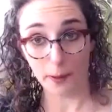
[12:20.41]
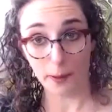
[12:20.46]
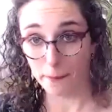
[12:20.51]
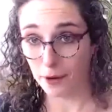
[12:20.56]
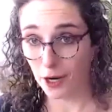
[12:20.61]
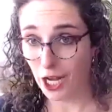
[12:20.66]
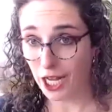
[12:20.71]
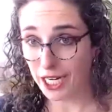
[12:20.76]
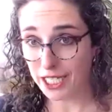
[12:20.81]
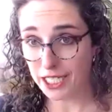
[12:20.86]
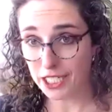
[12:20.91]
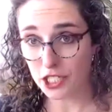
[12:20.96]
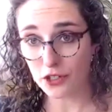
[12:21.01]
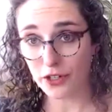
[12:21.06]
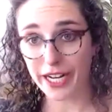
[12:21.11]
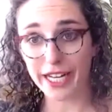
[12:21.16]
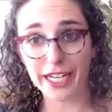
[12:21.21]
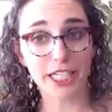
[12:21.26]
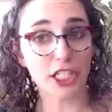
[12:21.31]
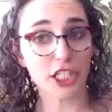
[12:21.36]
Product
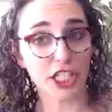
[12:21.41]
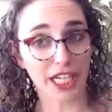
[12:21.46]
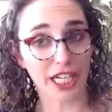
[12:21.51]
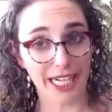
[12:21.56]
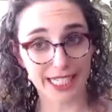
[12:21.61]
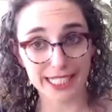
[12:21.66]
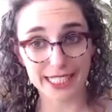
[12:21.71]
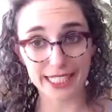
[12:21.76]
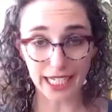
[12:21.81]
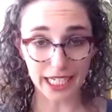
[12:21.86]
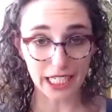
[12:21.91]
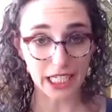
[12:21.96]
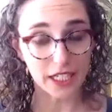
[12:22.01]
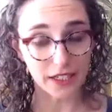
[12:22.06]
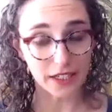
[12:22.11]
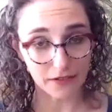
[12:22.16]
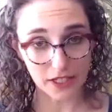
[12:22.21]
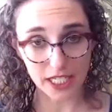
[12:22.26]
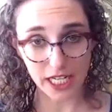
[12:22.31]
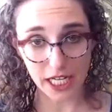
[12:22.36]
strategy,
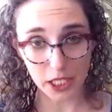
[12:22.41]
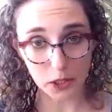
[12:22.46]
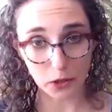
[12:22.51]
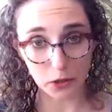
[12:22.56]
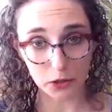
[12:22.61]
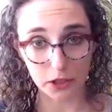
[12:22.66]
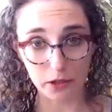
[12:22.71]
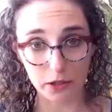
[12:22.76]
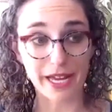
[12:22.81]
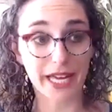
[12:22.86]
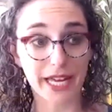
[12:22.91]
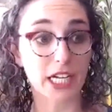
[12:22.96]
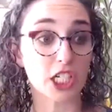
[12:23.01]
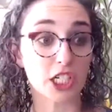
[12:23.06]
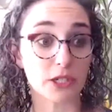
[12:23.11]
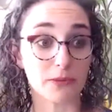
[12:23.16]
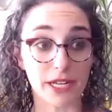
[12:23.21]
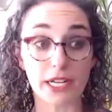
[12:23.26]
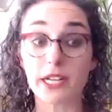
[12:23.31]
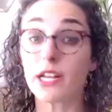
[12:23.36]
executive stakeholder
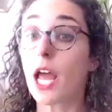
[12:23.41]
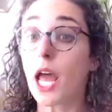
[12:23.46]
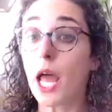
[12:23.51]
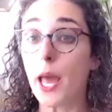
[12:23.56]
management,